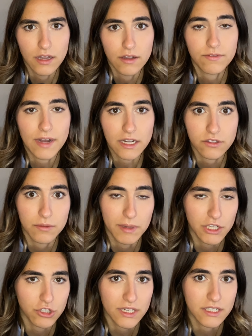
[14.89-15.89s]
In fact,
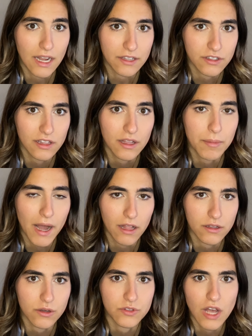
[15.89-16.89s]
Dimitri
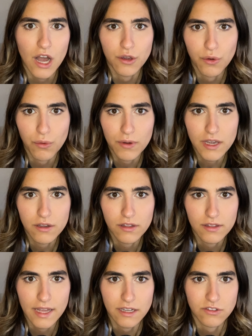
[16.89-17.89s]
Daskalopoulos, a Greek
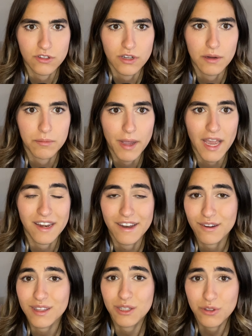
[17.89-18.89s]
collector, paid
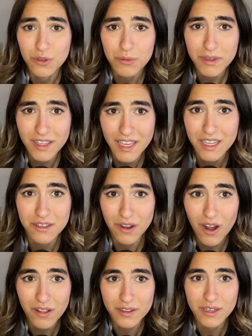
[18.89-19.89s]
nearly $2 million
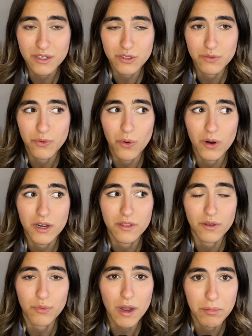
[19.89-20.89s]
for the
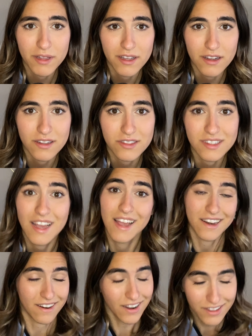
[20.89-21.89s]
replicas.
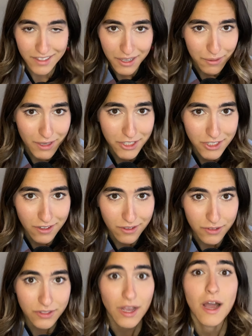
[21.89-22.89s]
Not the
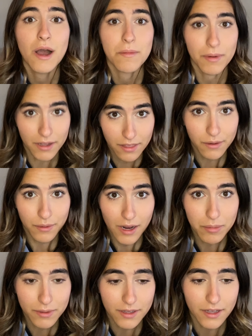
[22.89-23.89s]
originals, but the
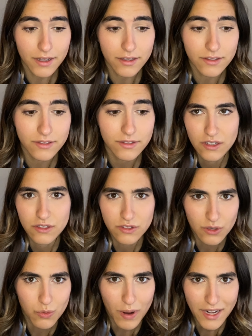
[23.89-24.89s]
replicas.
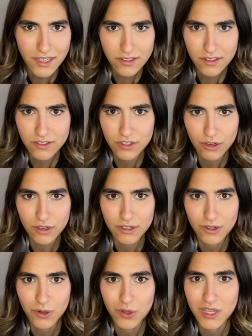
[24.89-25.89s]
So why is this
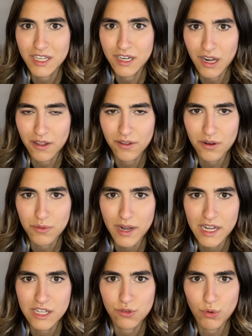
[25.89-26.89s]
urinal, an
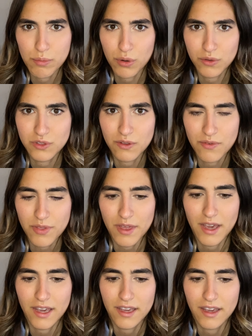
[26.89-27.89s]
otherwise repulsive
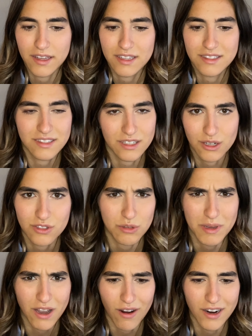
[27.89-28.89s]
thing, considered to
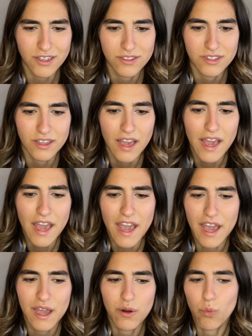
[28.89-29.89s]
be art?
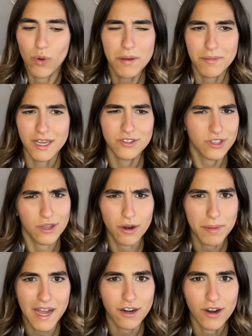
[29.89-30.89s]
and what makes good or
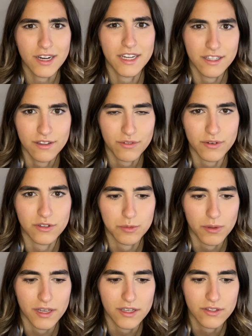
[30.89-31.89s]
bad art in the first
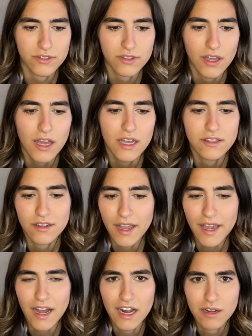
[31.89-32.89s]
place.
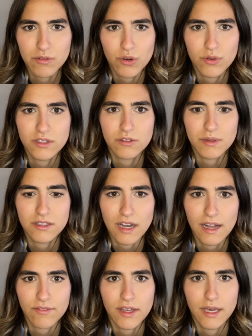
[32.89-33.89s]
Today, I'm going to be
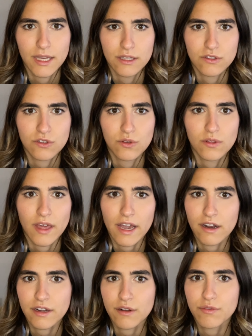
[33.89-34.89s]
diving into the
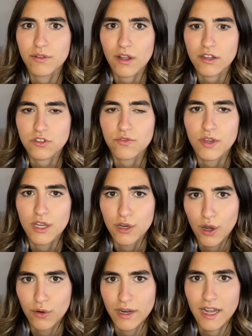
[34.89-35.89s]
area of philosophy
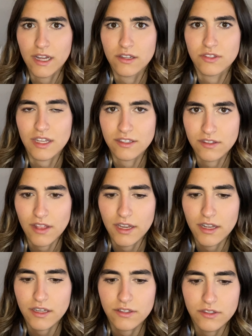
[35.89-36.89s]
known as
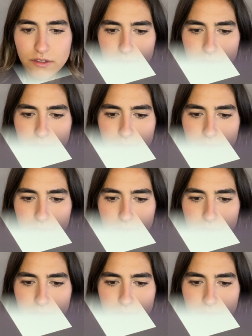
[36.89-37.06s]
aesthetics.